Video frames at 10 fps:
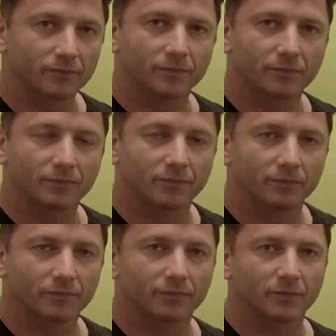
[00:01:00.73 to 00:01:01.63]

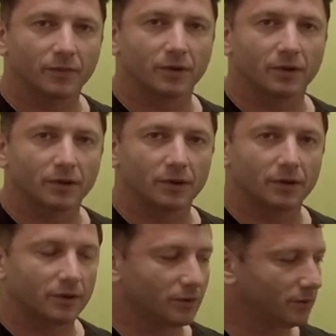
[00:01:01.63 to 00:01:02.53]

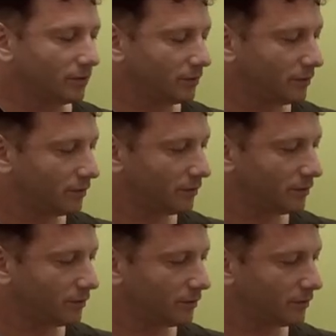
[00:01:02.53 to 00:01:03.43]

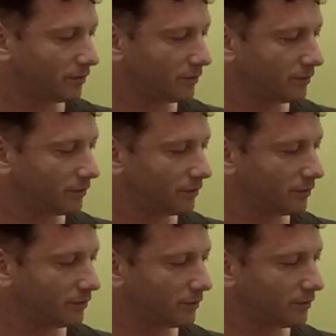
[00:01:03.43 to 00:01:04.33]

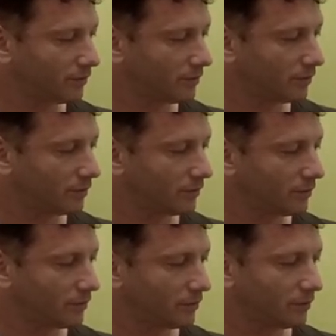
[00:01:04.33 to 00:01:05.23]

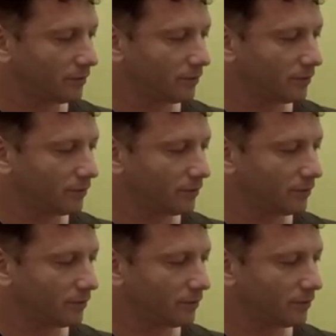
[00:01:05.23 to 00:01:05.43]
This person isn't speaking.